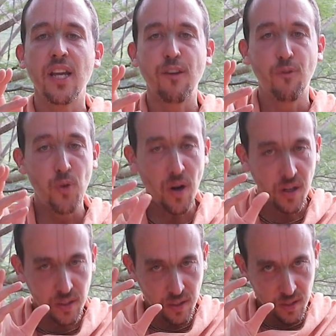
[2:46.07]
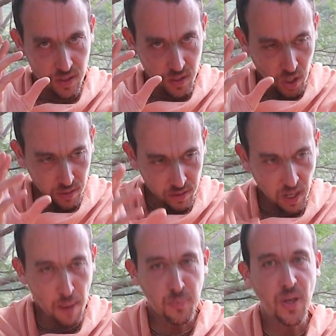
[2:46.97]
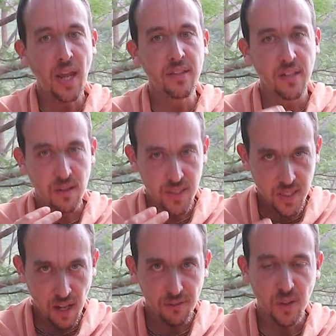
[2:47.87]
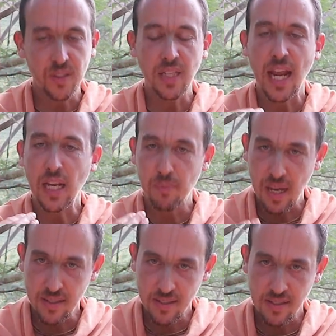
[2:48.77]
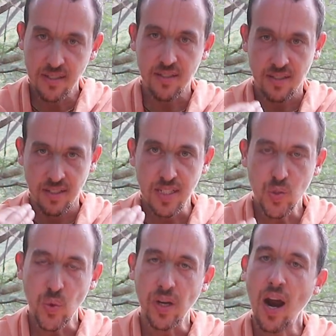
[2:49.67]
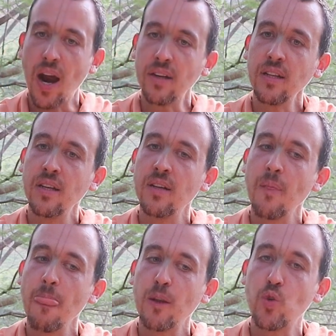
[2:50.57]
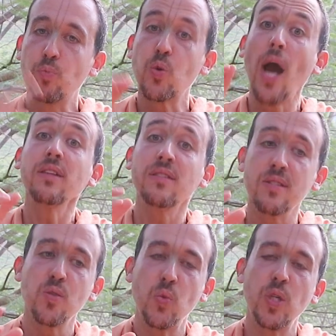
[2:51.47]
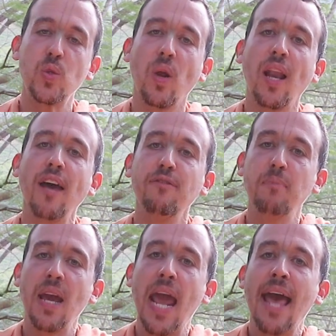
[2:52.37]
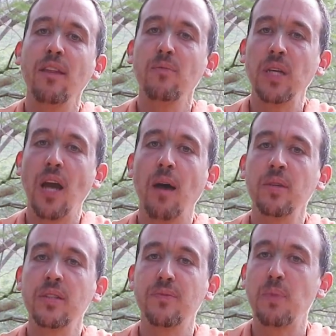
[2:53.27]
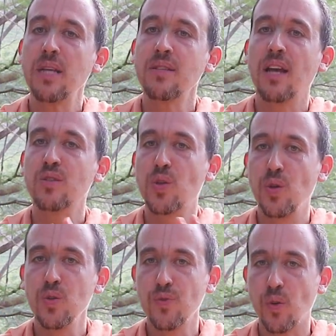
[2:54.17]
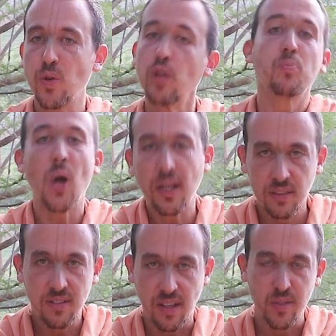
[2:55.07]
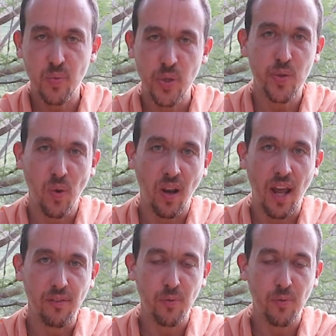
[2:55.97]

If we are not updating ourselves on a daily basis in this regard, to practice a spiritual life may end becoming the best excuse for not practicing a spiritual life.